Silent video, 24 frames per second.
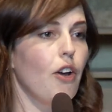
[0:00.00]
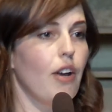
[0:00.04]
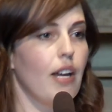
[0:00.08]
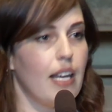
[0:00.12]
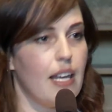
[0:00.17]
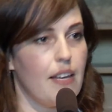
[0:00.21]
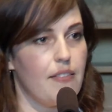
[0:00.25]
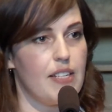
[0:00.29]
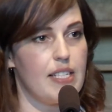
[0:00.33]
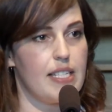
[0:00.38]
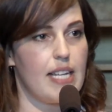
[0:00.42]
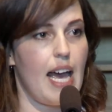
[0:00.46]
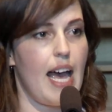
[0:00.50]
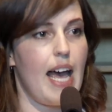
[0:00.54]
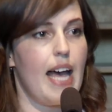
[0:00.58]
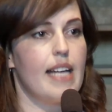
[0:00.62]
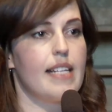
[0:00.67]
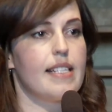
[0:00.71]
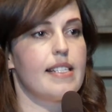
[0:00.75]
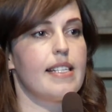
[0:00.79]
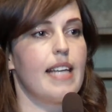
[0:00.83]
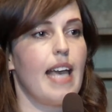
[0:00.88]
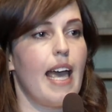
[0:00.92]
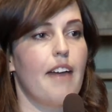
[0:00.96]
or a given
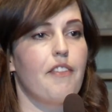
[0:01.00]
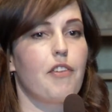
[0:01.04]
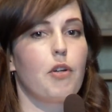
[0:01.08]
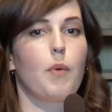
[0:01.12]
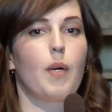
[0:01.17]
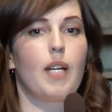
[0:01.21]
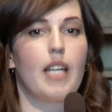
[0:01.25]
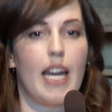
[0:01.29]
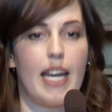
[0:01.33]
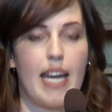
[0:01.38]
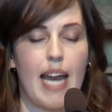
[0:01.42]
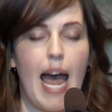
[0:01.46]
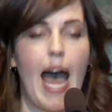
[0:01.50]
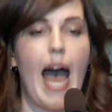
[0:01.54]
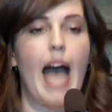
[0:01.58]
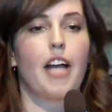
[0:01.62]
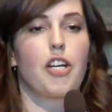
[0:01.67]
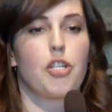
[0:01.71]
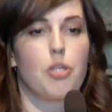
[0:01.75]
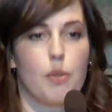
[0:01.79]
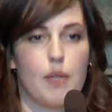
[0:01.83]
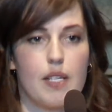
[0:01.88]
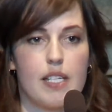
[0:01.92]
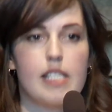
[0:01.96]
task, everyone had
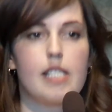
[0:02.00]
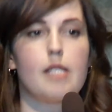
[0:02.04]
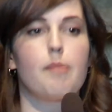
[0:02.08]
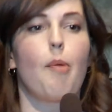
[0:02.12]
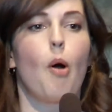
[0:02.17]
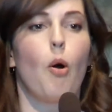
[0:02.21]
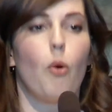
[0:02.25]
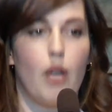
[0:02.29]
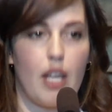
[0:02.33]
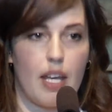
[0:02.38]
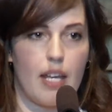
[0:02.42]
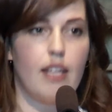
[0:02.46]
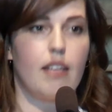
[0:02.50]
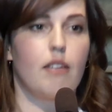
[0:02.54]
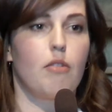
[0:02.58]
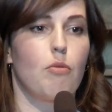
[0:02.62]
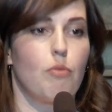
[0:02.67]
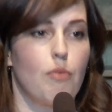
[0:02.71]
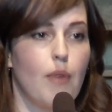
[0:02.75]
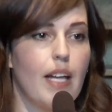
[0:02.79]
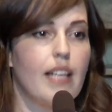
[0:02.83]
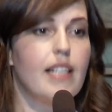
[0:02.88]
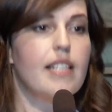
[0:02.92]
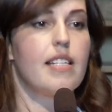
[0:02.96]
actually spoken
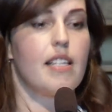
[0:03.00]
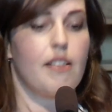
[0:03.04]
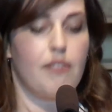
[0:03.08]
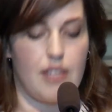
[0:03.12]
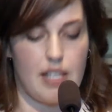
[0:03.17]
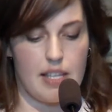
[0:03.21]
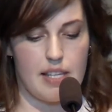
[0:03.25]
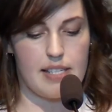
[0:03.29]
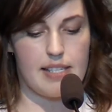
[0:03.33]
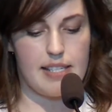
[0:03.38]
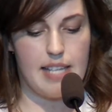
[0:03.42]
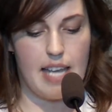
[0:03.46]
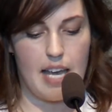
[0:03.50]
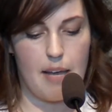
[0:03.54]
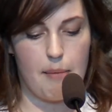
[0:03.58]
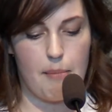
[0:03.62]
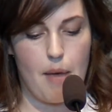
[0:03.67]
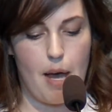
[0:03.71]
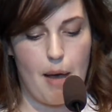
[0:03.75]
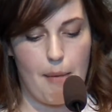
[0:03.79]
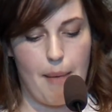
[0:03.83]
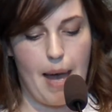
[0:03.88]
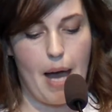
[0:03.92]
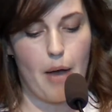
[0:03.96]
relatively the same
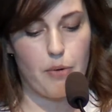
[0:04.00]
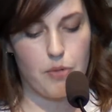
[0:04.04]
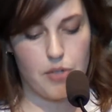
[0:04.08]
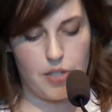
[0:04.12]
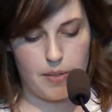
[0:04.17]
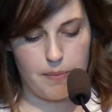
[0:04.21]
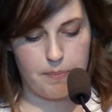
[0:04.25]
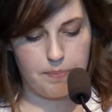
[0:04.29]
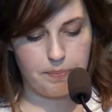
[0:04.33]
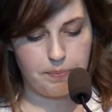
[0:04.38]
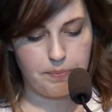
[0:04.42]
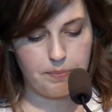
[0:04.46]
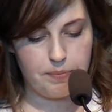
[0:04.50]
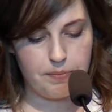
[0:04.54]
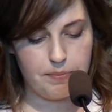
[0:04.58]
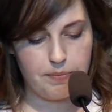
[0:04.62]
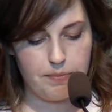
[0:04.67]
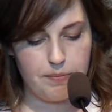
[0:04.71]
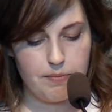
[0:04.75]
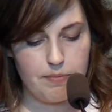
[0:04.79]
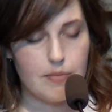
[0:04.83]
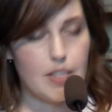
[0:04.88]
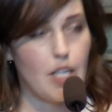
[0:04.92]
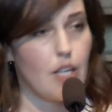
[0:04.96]
amount.
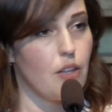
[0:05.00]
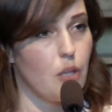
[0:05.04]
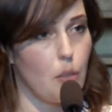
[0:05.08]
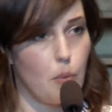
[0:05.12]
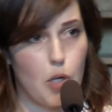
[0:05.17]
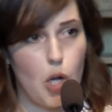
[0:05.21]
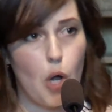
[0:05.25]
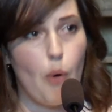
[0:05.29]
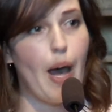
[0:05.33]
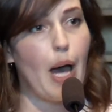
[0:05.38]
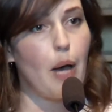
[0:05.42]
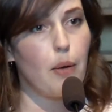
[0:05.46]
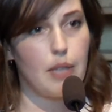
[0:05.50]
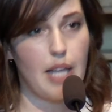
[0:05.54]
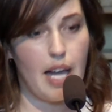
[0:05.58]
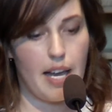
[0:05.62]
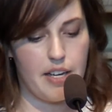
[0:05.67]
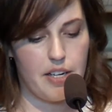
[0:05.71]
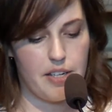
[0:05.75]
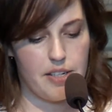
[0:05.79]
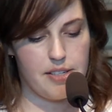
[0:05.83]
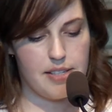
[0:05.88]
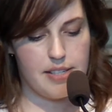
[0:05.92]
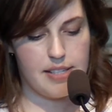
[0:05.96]
There were no
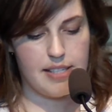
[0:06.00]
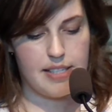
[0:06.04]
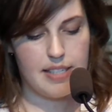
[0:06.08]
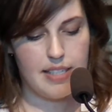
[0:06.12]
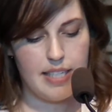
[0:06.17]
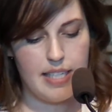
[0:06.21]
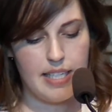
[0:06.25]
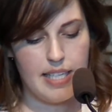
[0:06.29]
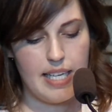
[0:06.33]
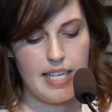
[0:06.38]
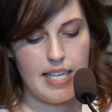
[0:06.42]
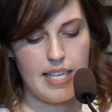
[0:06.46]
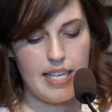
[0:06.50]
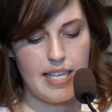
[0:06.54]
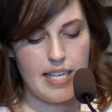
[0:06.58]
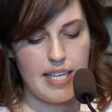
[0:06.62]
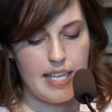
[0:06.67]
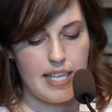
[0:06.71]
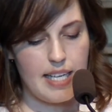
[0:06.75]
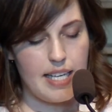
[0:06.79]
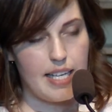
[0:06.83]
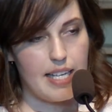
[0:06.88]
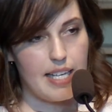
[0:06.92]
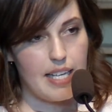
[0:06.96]
outliers.
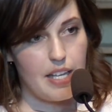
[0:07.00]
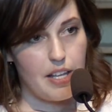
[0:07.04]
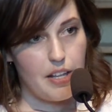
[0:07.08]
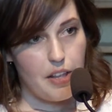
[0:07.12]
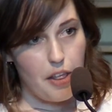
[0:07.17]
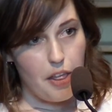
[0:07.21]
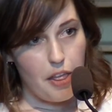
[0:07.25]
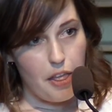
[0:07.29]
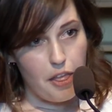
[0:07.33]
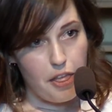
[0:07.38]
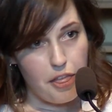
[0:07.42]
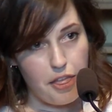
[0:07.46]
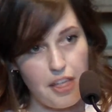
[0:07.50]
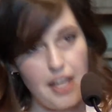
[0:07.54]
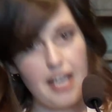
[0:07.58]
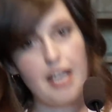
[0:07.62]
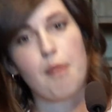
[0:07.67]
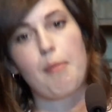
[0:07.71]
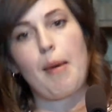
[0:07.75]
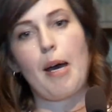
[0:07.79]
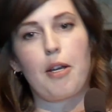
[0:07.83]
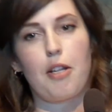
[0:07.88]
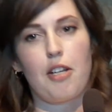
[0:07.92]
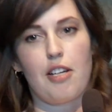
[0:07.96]
Think
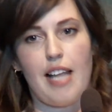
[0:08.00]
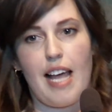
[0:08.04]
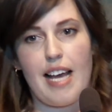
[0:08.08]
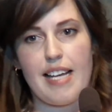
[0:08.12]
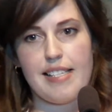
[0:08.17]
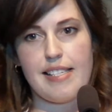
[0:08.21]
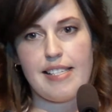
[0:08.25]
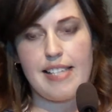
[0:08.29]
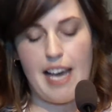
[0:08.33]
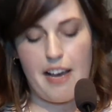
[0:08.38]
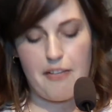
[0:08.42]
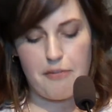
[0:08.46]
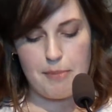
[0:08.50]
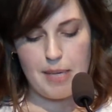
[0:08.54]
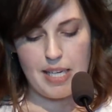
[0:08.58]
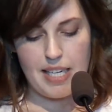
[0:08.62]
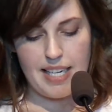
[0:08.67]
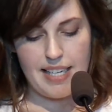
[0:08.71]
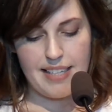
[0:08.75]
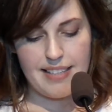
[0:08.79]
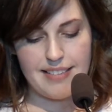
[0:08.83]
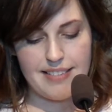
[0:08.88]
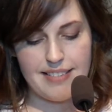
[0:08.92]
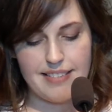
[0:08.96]
about your last staff
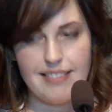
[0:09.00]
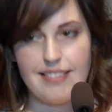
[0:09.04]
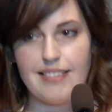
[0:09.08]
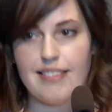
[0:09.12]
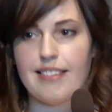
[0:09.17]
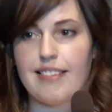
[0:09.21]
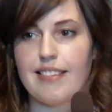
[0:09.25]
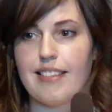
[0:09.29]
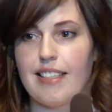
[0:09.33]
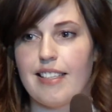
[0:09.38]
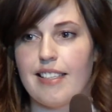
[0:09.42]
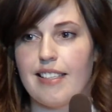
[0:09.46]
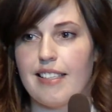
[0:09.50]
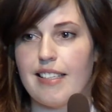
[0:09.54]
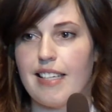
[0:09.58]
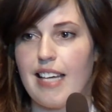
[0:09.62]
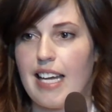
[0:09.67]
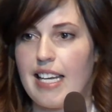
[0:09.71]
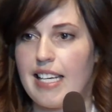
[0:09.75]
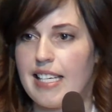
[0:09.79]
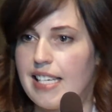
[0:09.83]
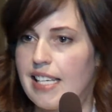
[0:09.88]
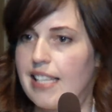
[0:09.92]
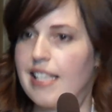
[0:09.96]
meeting,
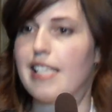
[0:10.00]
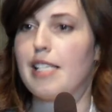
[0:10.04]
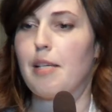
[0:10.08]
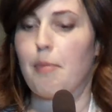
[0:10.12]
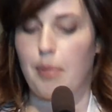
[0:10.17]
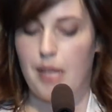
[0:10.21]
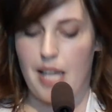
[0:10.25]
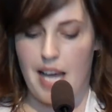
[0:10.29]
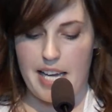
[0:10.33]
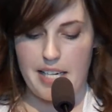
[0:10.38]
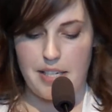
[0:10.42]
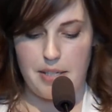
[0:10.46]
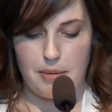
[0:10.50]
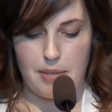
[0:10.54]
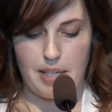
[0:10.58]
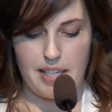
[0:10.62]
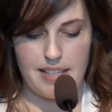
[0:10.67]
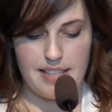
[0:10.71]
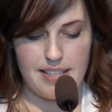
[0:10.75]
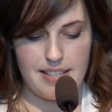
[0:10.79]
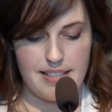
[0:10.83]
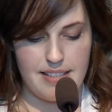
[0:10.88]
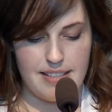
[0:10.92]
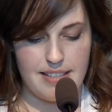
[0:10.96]
and did this apply to
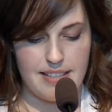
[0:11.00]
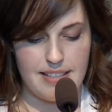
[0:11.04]
it?